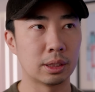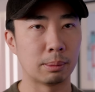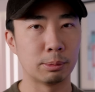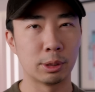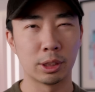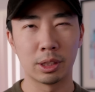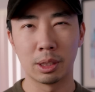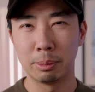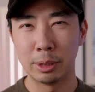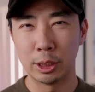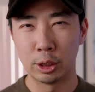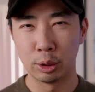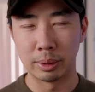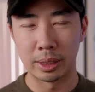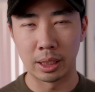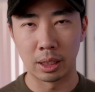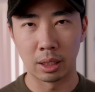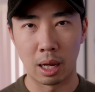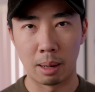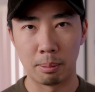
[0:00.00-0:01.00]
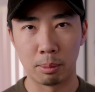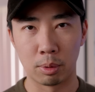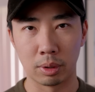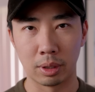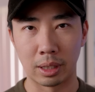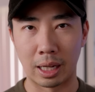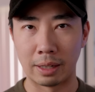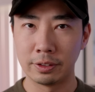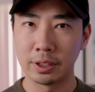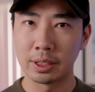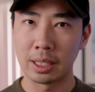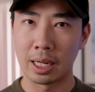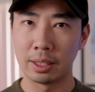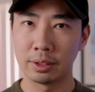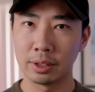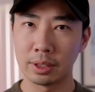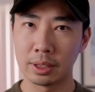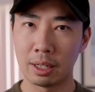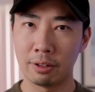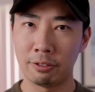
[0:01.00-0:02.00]
I'm just gonna be doing a lot more lifestyle
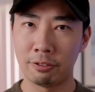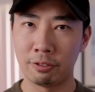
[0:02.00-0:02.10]
stuff